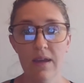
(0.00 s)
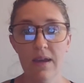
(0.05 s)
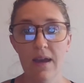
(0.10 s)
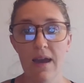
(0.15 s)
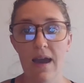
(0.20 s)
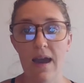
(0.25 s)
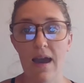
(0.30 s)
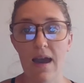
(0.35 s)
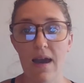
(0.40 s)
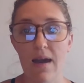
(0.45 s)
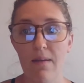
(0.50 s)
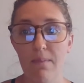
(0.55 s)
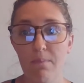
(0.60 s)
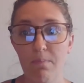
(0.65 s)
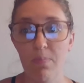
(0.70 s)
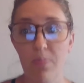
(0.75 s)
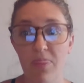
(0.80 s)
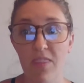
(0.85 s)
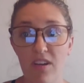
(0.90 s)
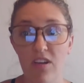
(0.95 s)

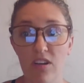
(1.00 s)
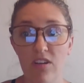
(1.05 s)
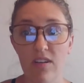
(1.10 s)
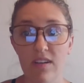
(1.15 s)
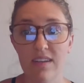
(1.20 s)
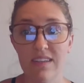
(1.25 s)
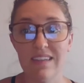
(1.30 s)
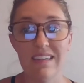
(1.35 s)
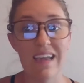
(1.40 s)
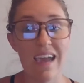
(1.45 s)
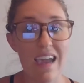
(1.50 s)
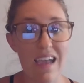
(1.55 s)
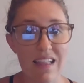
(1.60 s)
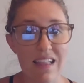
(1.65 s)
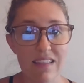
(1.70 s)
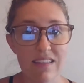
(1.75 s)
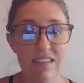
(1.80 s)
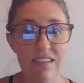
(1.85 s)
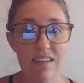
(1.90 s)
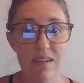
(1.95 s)
Their
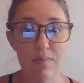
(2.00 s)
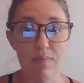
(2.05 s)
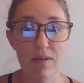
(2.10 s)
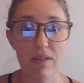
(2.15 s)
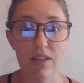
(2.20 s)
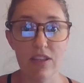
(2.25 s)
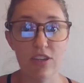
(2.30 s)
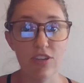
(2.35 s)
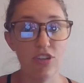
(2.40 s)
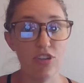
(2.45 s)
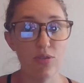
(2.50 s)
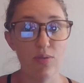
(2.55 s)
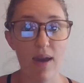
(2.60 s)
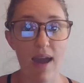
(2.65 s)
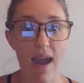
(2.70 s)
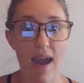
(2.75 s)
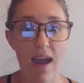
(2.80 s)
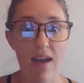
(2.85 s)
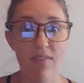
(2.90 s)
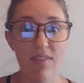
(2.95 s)
dens typically do
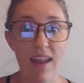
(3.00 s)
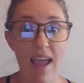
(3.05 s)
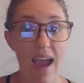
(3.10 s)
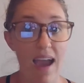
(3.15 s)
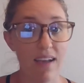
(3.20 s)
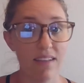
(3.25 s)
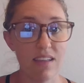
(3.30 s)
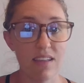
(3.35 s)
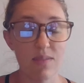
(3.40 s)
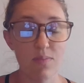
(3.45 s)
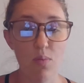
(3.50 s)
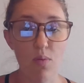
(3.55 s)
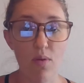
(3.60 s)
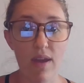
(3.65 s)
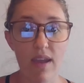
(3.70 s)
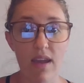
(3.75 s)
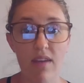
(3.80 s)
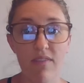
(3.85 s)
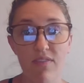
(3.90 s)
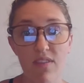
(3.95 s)
have an access
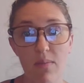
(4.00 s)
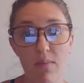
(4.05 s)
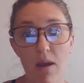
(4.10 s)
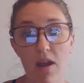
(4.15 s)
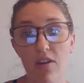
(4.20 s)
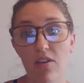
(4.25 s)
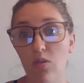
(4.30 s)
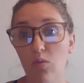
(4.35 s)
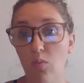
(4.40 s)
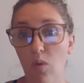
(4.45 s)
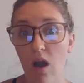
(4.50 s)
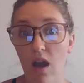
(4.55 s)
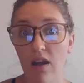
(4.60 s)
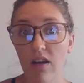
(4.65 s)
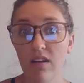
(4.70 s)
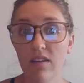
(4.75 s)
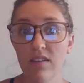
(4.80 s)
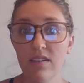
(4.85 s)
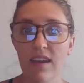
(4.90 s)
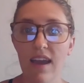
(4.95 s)
point from
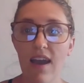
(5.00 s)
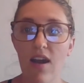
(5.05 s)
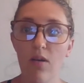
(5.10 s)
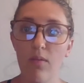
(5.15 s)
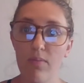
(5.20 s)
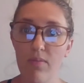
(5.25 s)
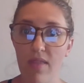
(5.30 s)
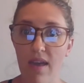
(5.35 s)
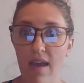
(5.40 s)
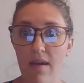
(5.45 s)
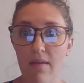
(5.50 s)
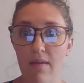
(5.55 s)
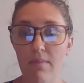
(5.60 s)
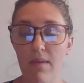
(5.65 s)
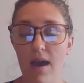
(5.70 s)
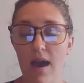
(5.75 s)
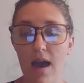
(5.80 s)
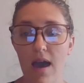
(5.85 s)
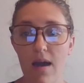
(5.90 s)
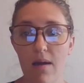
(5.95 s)
underwater to help them
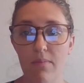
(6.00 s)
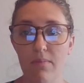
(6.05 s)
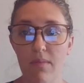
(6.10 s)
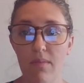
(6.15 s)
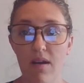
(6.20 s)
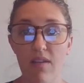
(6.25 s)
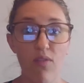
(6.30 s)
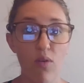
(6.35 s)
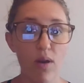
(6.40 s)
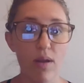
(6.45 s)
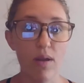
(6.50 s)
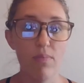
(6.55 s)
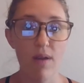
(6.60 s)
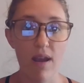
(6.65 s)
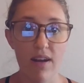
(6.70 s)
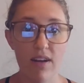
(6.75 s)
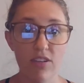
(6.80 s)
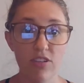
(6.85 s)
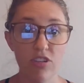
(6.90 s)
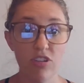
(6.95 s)
avoid
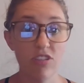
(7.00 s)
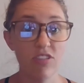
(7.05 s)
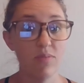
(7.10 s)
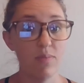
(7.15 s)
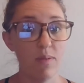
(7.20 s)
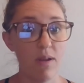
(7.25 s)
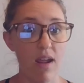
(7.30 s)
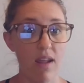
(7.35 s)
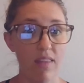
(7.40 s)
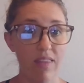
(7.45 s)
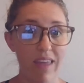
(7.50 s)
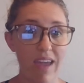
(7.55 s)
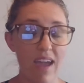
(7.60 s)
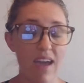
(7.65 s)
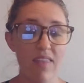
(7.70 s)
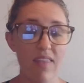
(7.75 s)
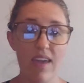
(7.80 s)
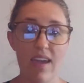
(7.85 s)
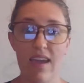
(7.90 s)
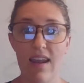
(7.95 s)
predators, but on
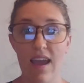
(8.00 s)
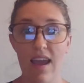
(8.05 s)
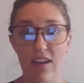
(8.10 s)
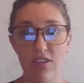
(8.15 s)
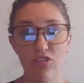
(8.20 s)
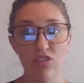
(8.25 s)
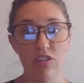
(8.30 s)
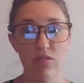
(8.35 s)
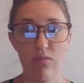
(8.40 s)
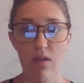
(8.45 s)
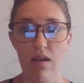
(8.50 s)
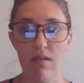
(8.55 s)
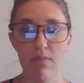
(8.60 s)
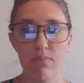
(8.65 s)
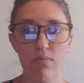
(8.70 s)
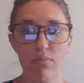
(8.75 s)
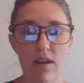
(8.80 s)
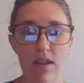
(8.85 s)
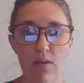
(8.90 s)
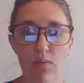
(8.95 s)
land they can actually run
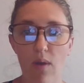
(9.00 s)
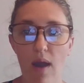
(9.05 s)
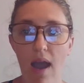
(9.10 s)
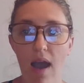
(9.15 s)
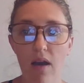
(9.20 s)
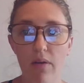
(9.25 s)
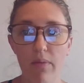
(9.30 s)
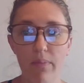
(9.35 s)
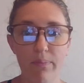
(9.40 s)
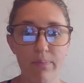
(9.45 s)
pretty well.